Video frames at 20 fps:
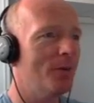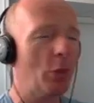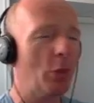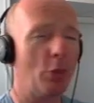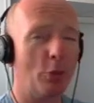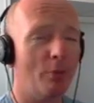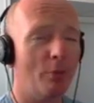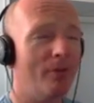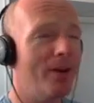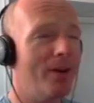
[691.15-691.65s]
A
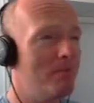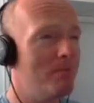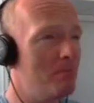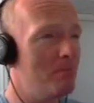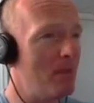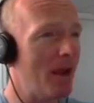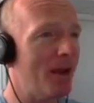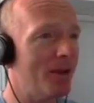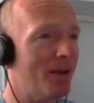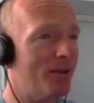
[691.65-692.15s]
3
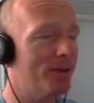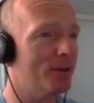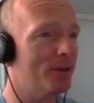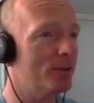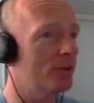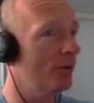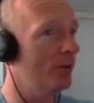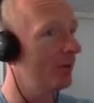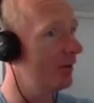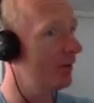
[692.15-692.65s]

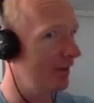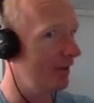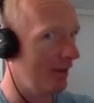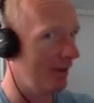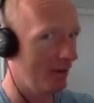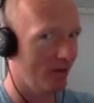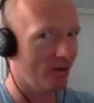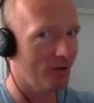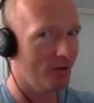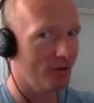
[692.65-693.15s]
megahertz, not
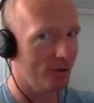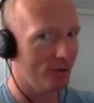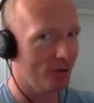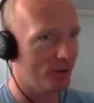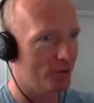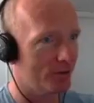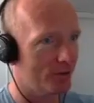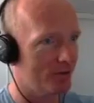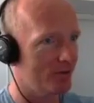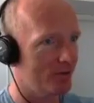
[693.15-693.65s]

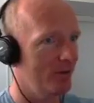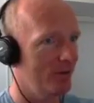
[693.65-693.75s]
gigahertz.